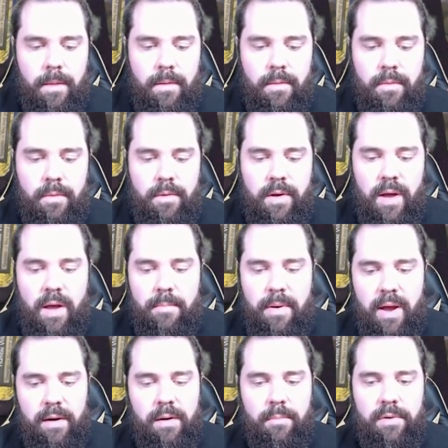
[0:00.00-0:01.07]
Okay,
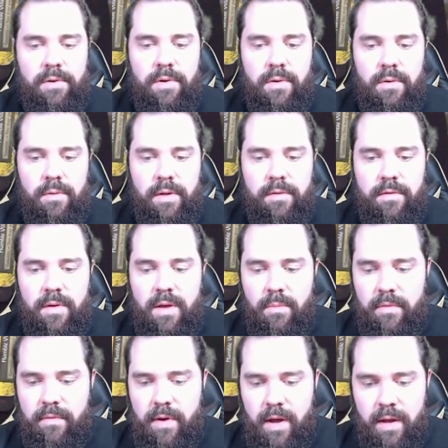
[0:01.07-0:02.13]
pack number 2. Let's see,
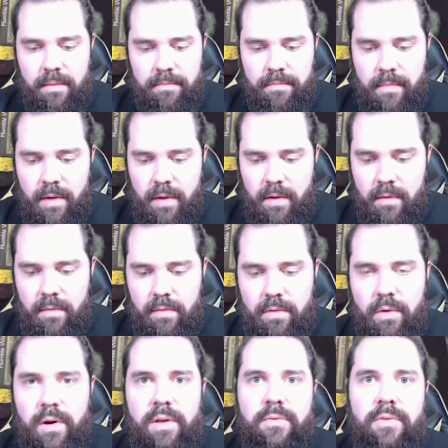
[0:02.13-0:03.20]
we've got
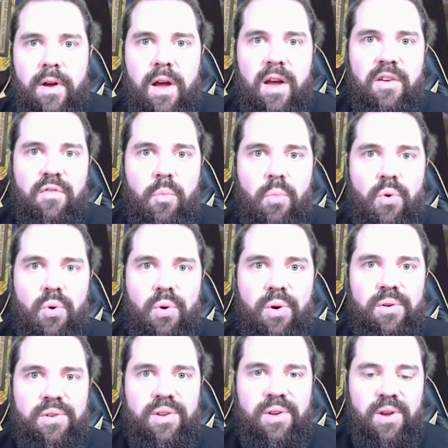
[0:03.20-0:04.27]
35
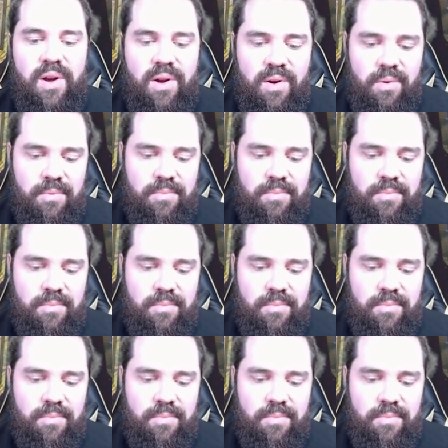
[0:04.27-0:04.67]
more to go.